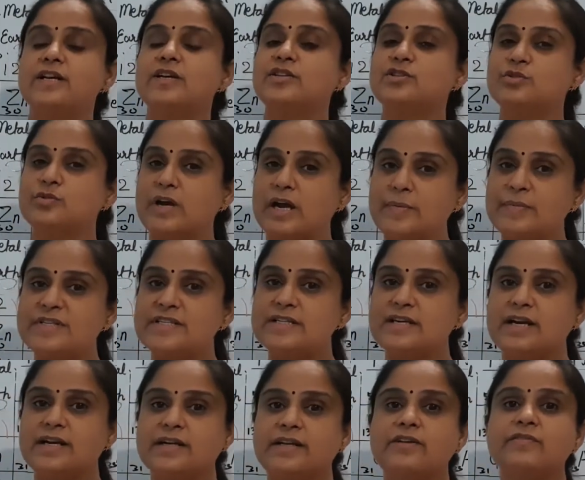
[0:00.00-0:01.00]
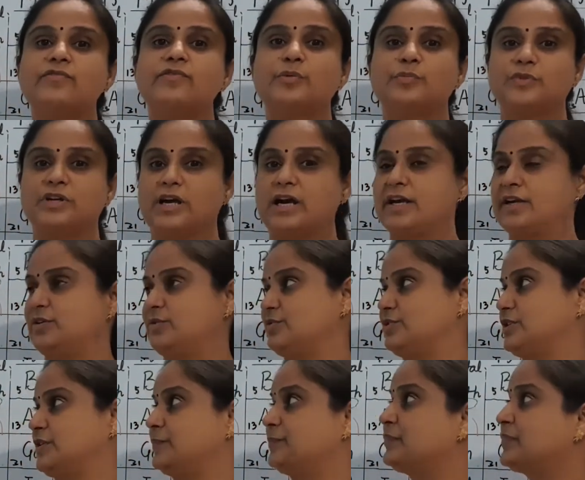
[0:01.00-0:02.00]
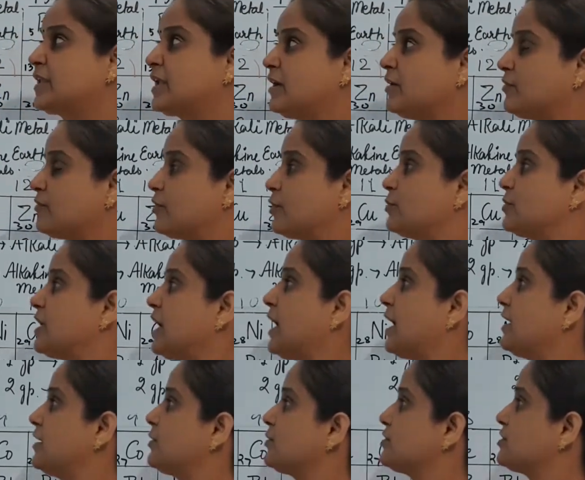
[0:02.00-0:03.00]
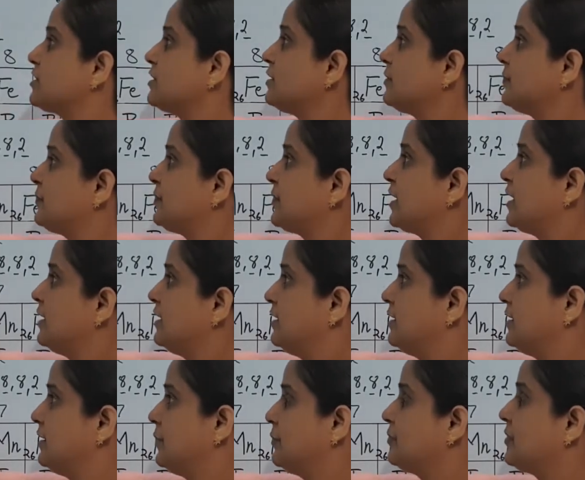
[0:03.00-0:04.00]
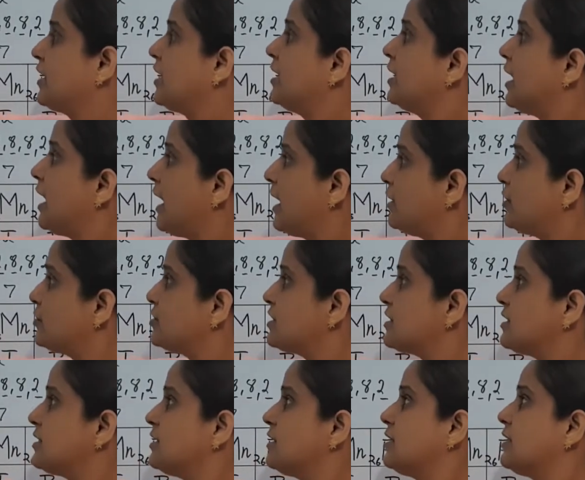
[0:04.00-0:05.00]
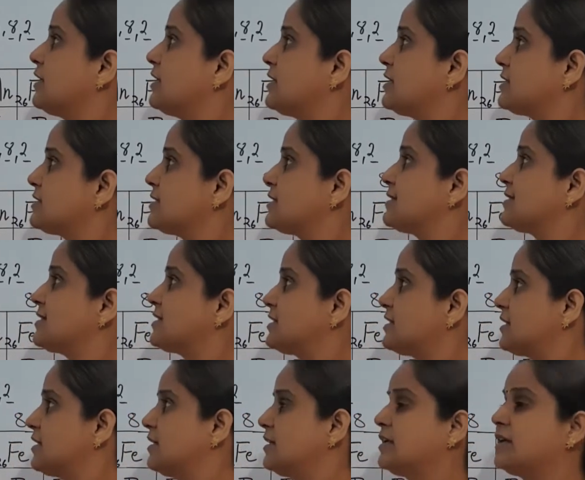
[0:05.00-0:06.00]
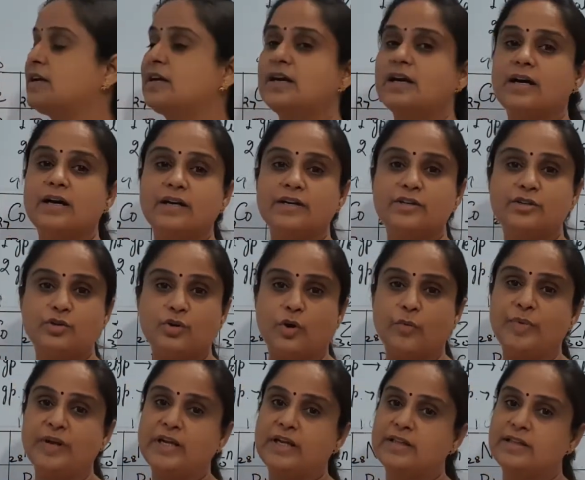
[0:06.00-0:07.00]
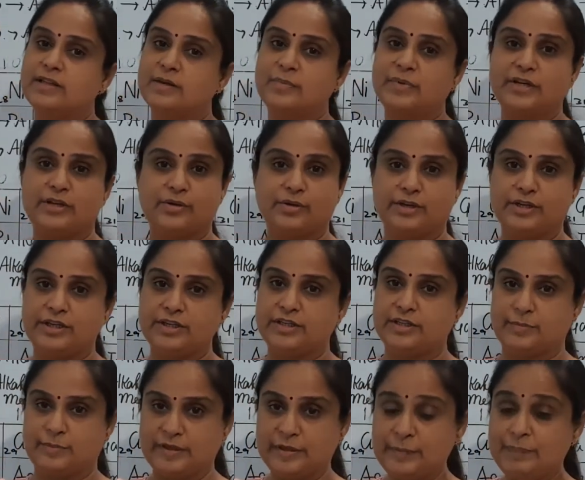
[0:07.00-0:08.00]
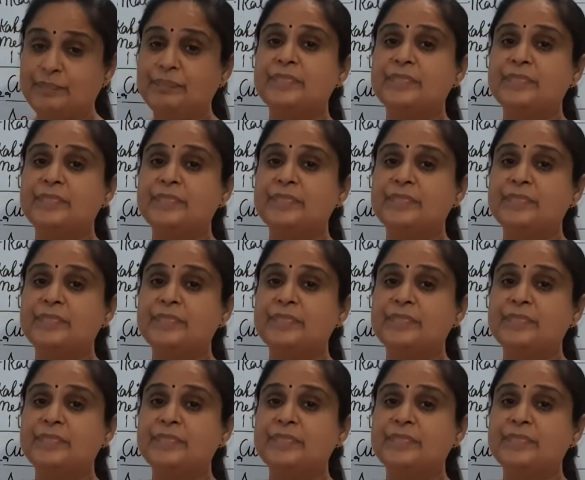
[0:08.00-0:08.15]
So I am starting from the hydrogen. From the hydrogen, here, hydrogen is still a drawback in the periodic table.